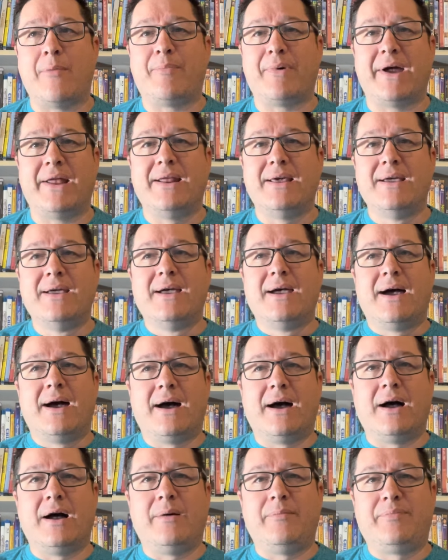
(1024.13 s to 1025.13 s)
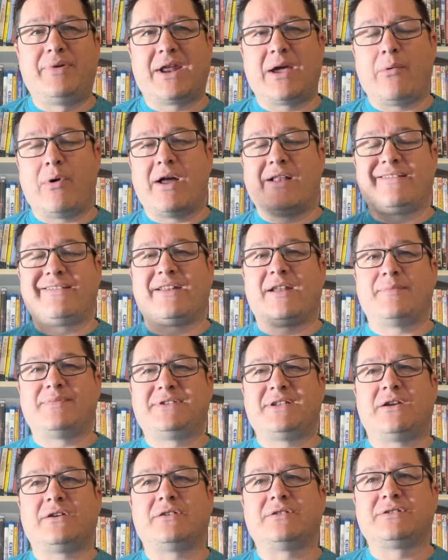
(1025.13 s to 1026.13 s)
but, um, but I watched it
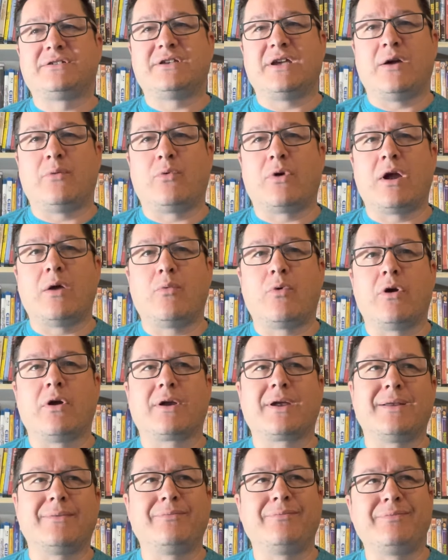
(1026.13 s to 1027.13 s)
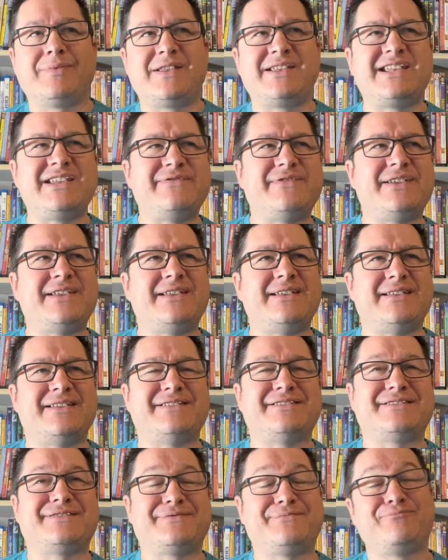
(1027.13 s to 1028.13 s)
upstairs uh, where I work and the TV
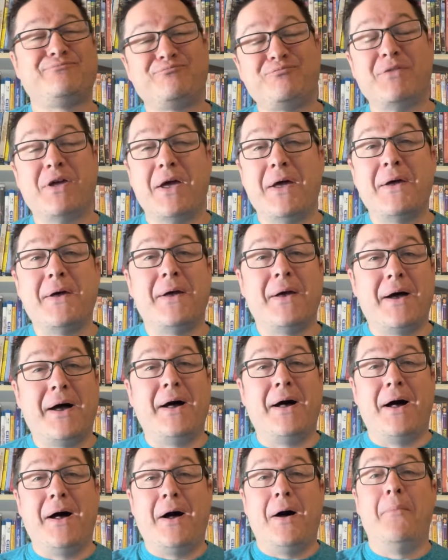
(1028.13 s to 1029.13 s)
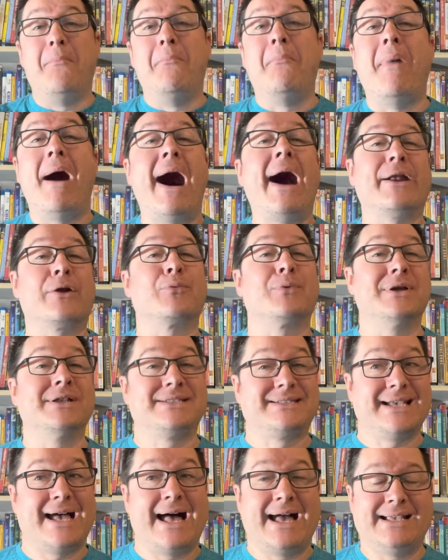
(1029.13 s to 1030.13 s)
is a, moderate
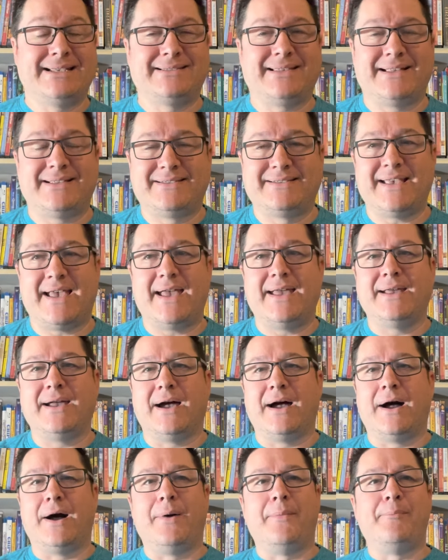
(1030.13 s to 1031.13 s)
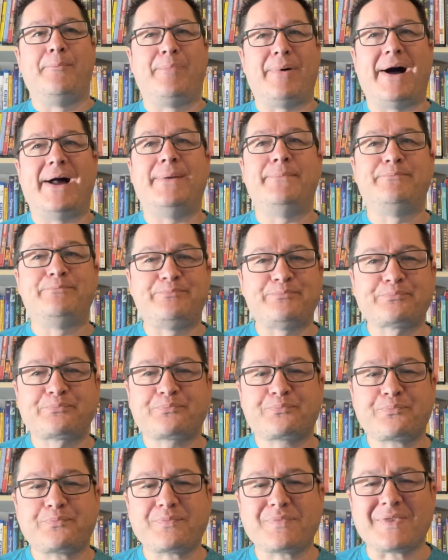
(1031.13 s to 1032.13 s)
size, let's say. Um, but
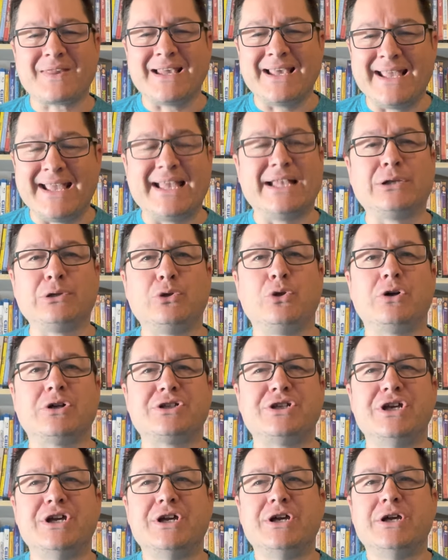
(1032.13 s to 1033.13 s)
it looked